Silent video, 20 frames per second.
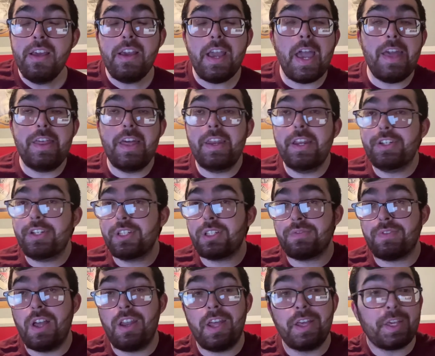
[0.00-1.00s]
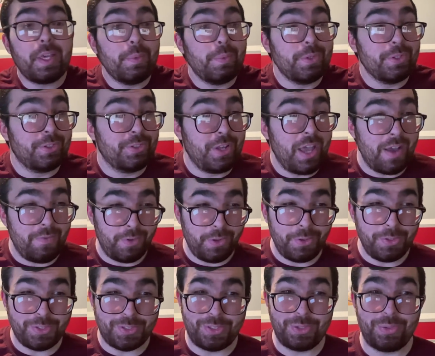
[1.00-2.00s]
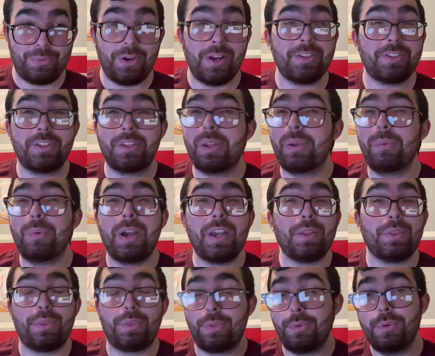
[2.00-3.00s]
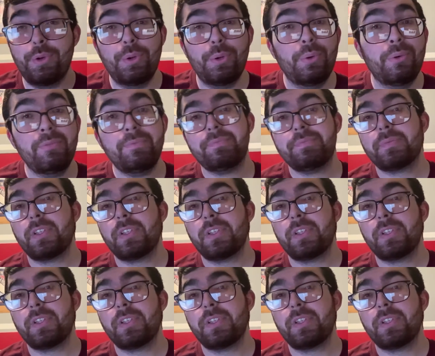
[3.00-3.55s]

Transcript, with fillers: And then it just felt like it was Devils the rest of the way through.